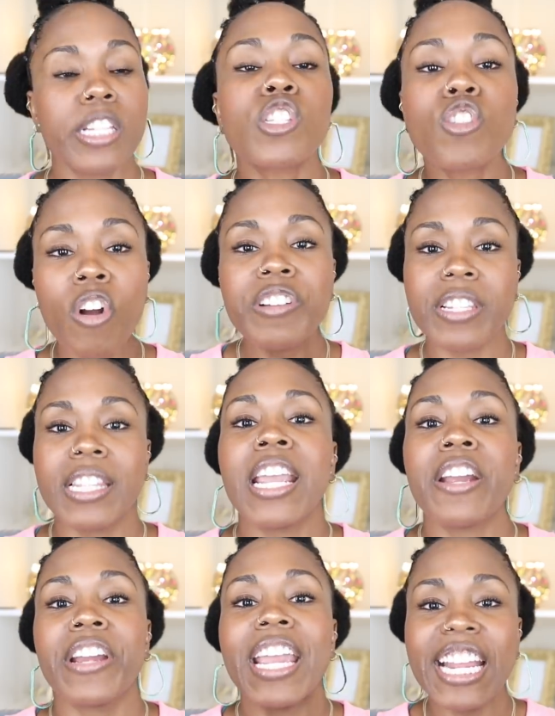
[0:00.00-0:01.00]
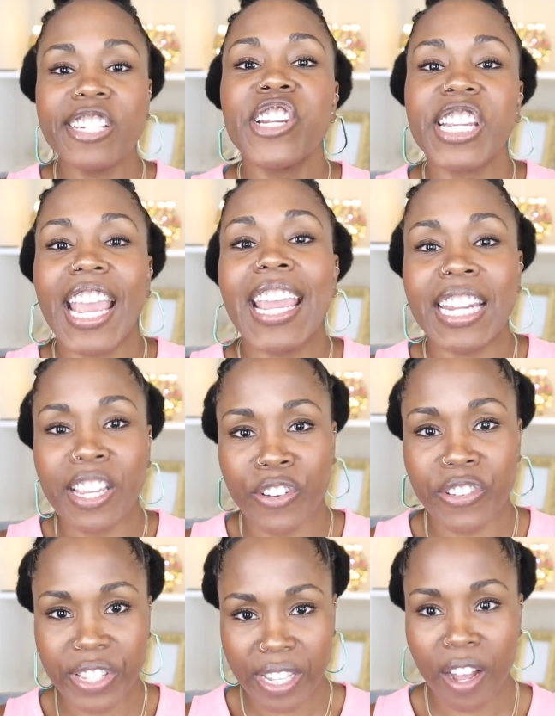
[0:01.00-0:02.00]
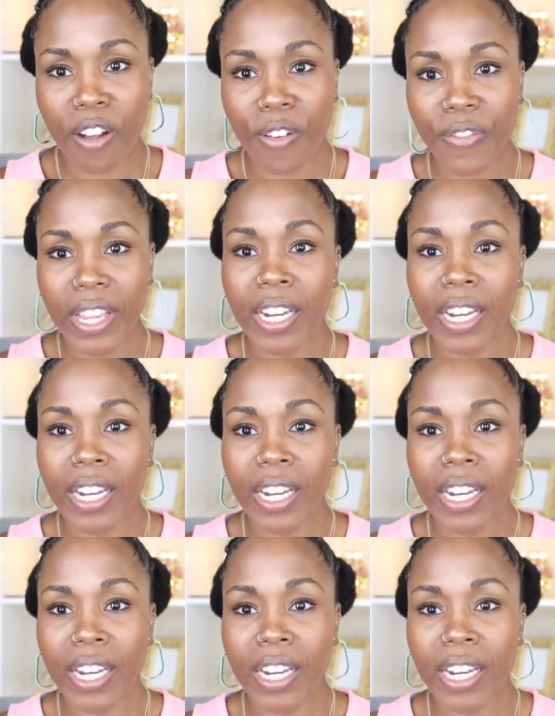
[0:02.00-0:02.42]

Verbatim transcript: It starts there, educating yourself.